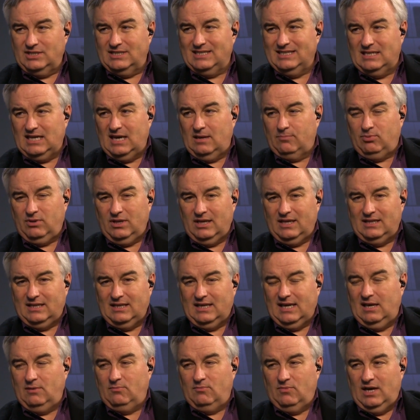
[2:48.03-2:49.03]
it did not play
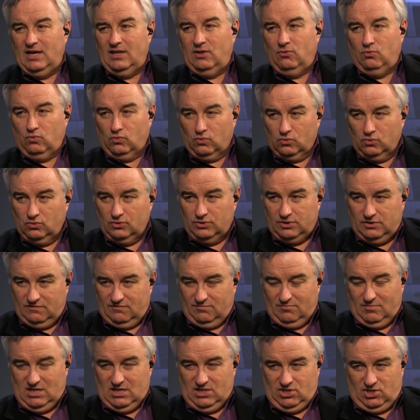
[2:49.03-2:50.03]
the game by the rules
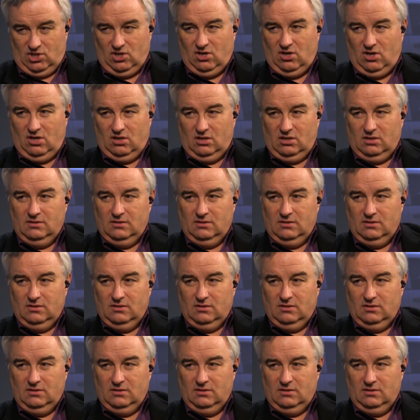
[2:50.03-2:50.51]
of mahjong.